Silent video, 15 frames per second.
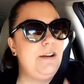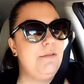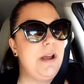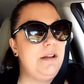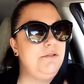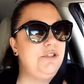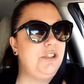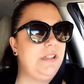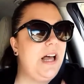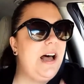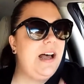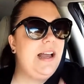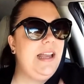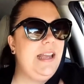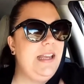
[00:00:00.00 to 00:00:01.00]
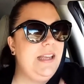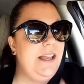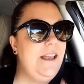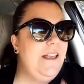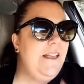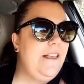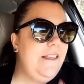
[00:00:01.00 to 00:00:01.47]
and around July
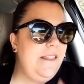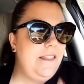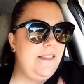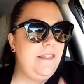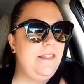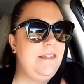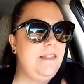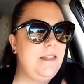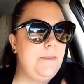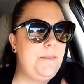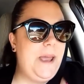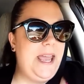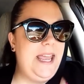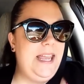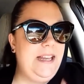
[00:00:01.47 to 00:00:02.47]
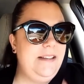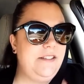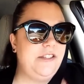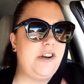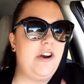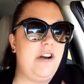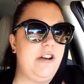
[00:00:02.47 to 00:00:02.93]
the pain
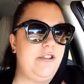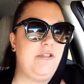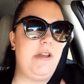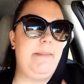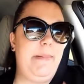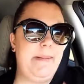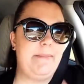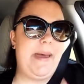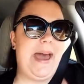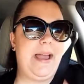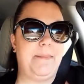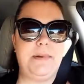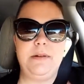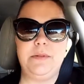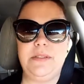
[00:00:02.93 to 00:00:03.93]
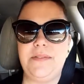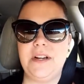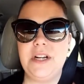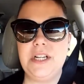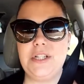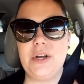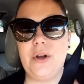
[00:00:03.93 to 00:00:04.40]
started creeping back, but it was
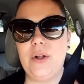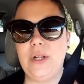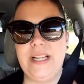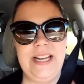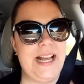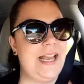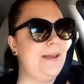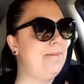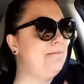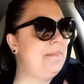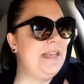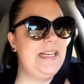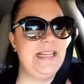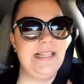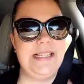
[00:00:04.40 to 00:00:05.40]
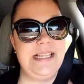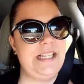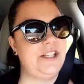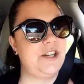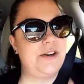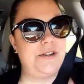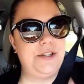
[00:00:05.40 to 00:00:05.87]
very dull, and I
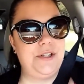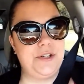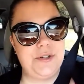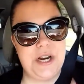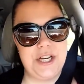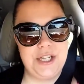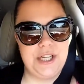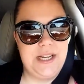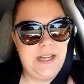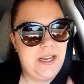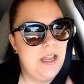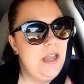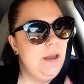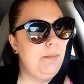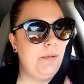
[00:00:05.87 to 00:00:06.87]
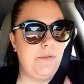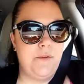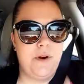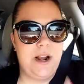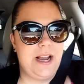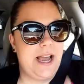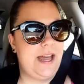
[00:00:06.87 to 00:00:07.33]
immediately started stretching
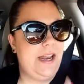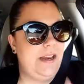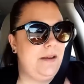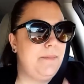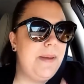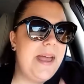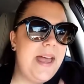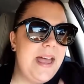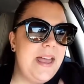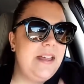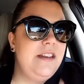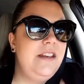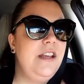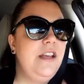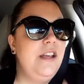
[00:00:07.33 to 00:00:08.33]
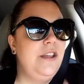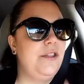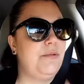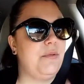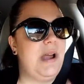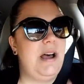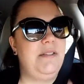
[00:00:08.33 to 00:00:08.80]
before I got out of bed,
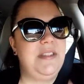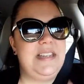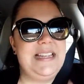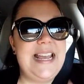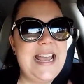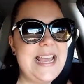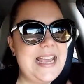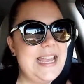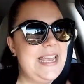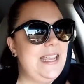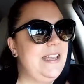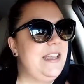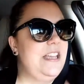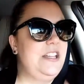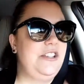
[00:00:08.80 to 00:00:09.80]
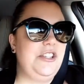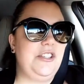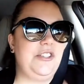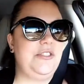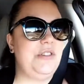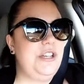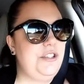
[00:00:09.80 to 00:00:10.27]
throughout the day,
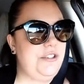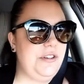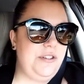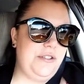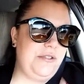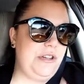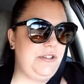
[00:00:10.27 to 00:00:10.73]
just stretch,